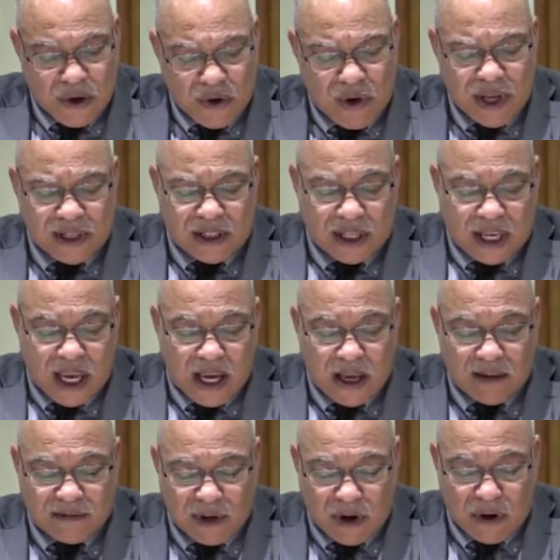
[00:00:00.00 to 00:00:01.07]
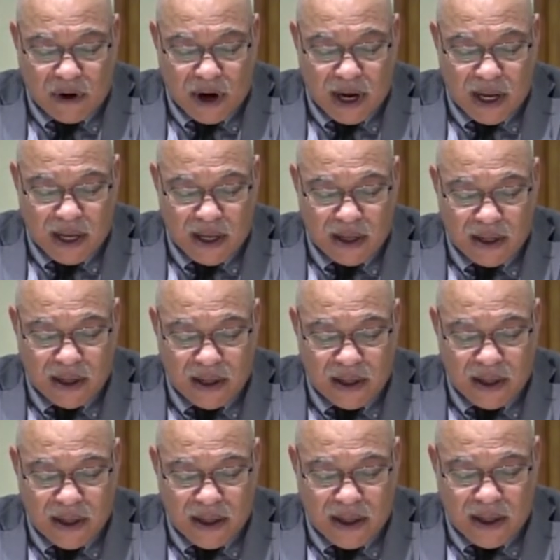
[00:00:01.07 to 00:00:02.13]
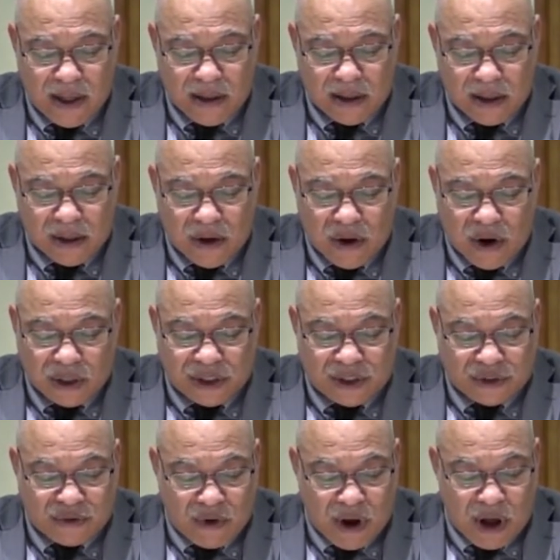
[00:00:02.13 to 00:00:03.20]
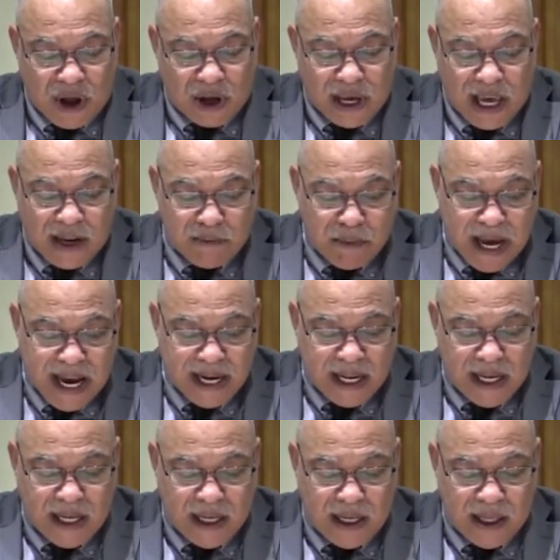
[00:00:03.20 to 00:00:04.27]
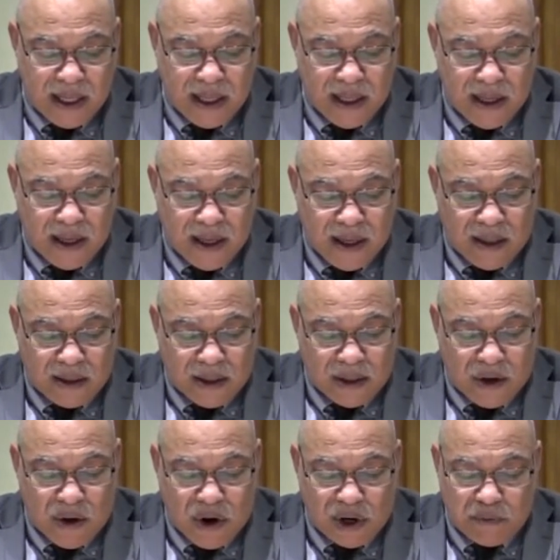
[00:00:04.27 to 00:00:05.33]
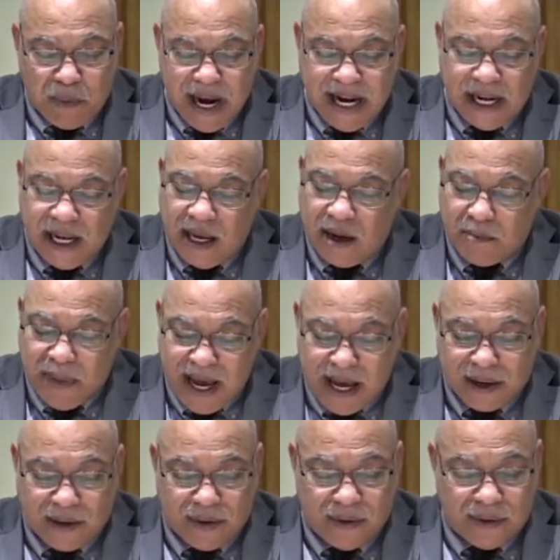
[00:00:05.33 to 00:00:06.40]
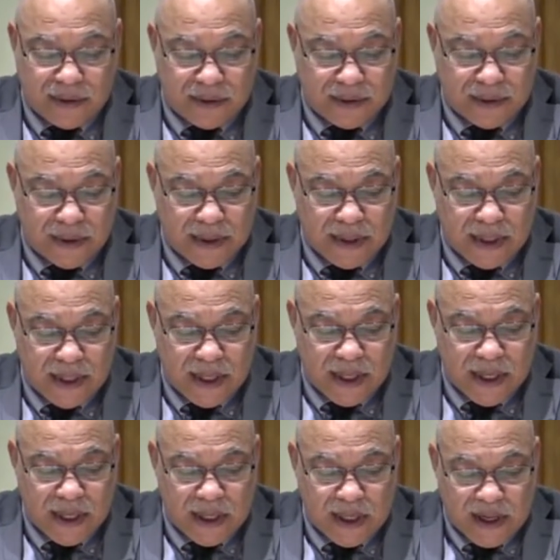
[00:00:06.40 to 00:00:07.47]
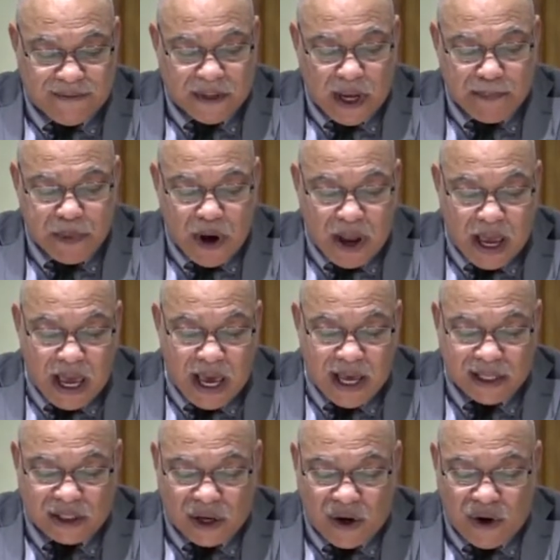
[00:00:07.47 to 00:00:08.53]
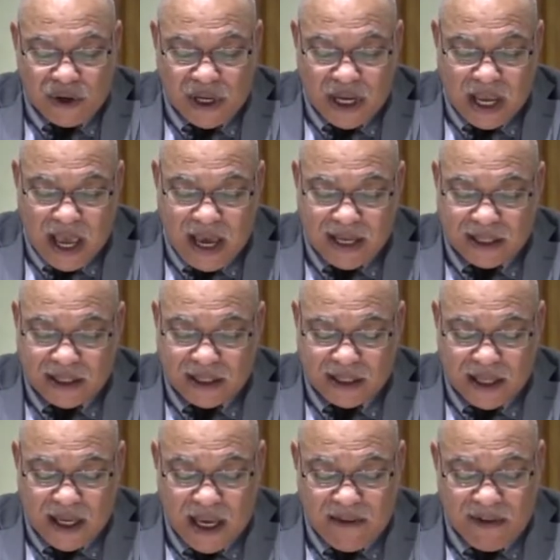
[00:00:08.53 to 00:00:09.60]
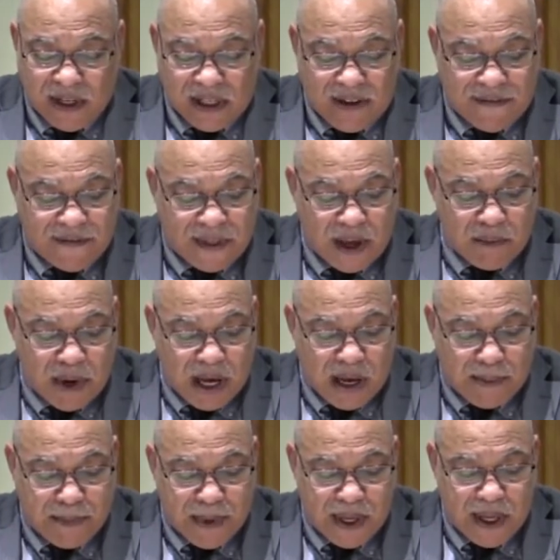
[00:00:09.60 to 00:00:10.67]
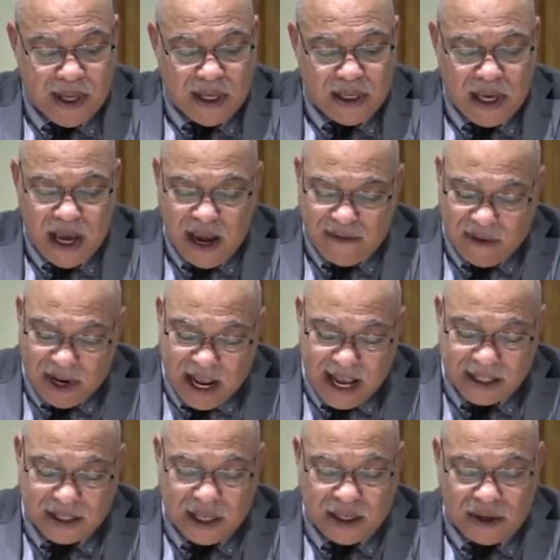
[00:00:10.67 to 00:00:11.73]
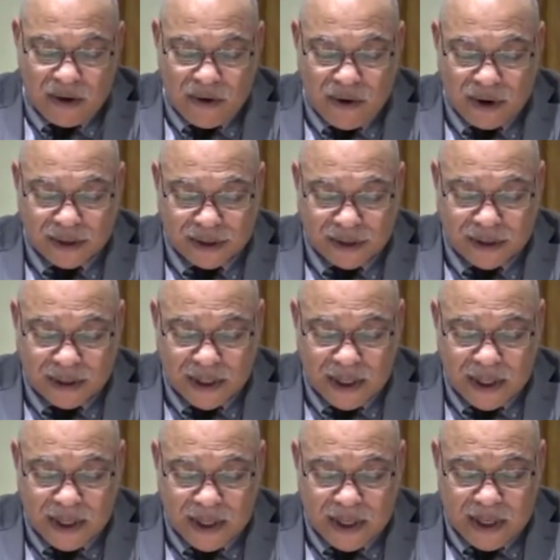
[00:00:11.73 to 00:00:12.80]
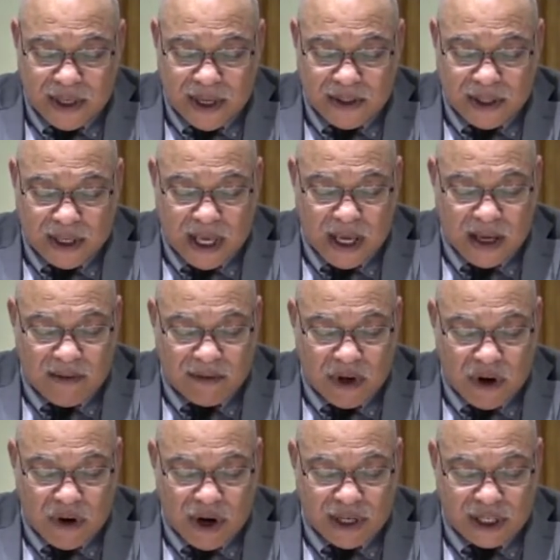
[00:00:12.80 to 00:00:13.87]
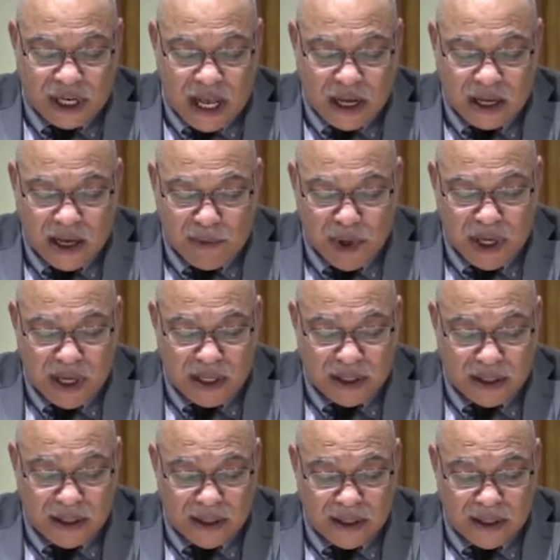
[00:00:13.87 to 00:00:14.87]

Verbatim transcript: Who is the King of glory? The Lord strong and mighty, the Lord mighty in battle. Lift up your heads, O ye gates, even lift them up, ye everlasting doors, and the King of glory shall come in.